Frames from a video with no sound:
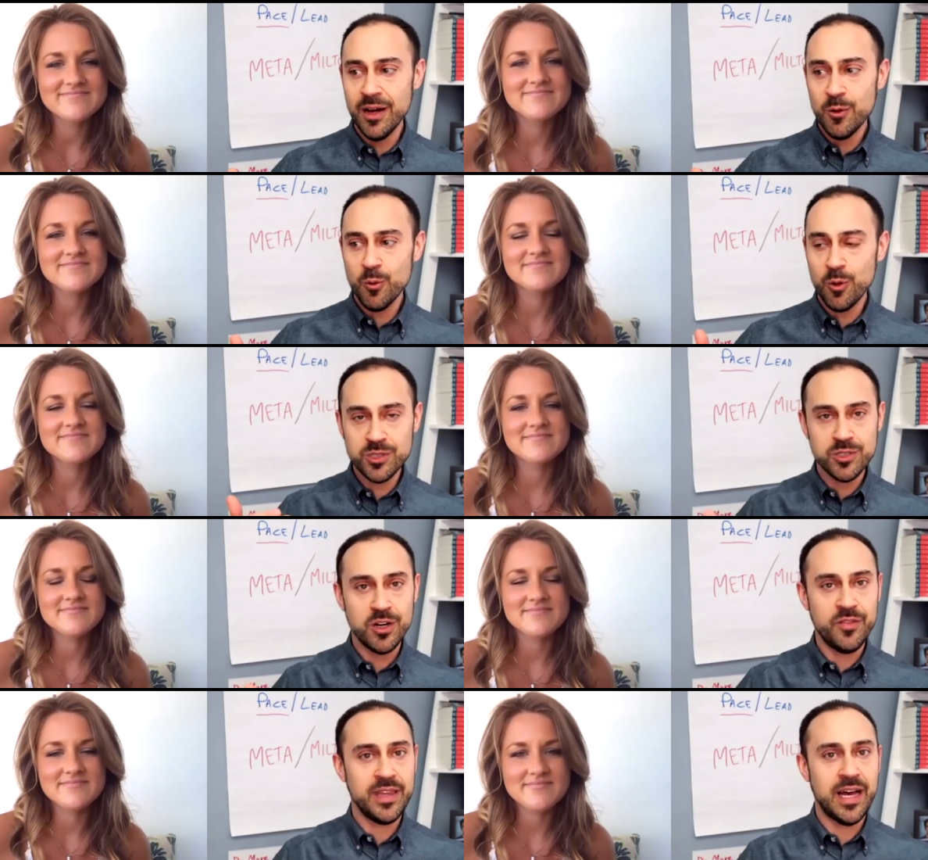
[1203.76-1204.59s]
Speaker 1: we're
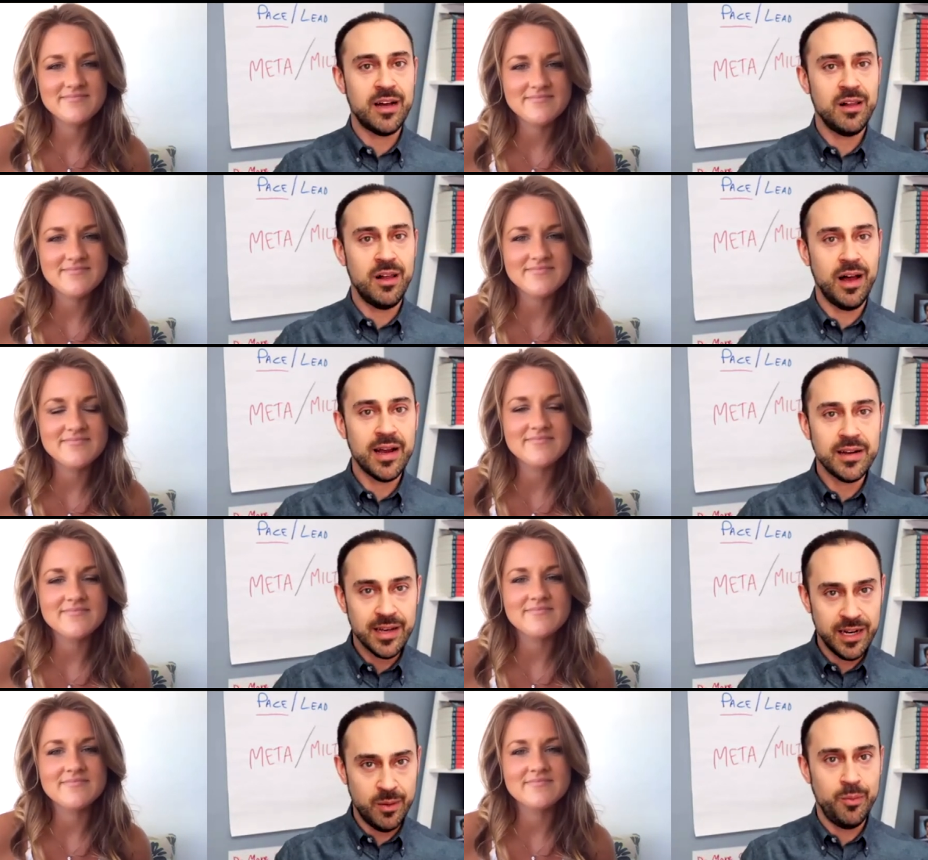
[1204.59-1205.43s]
serving that client in a
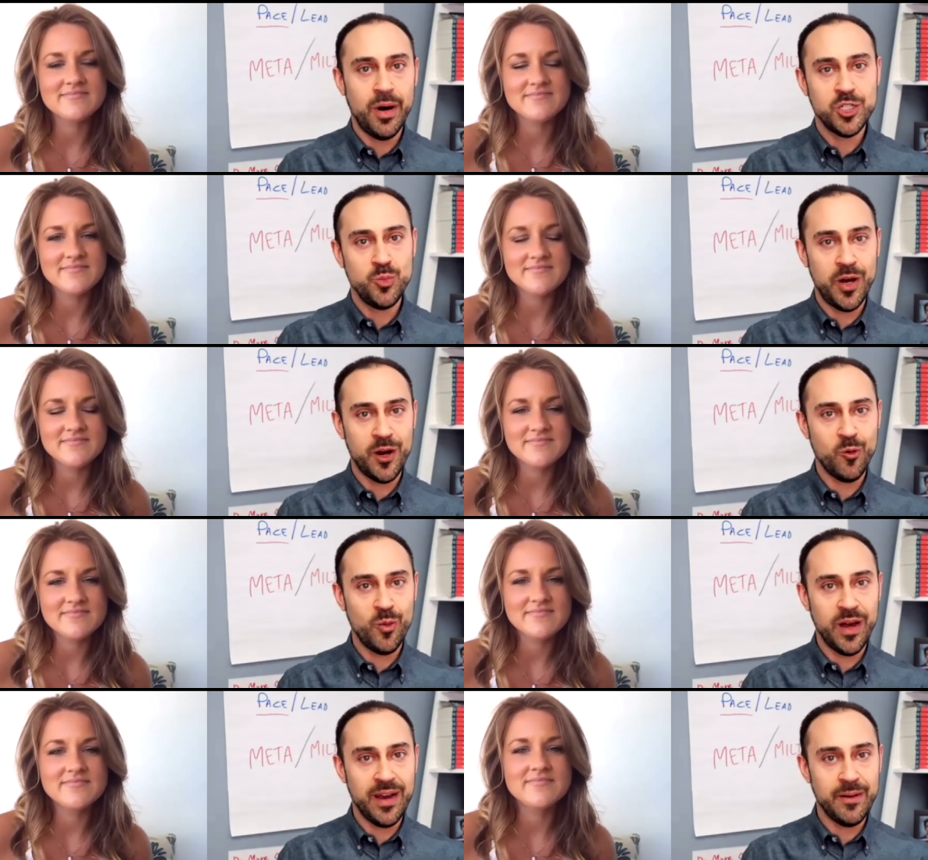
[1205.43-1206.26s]
much better way.